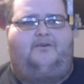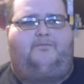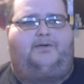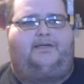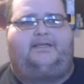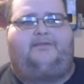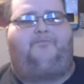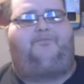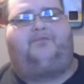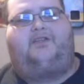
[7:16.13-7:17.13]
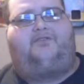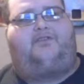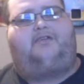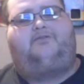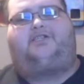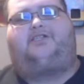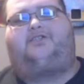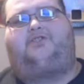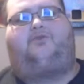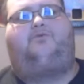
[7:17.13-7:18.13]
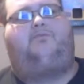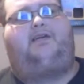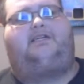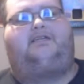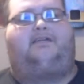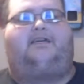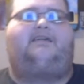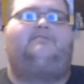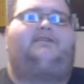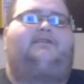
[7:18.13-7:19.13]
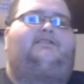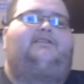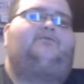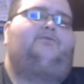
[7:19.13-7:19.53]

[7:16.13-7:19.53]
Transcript: but there are so many games out there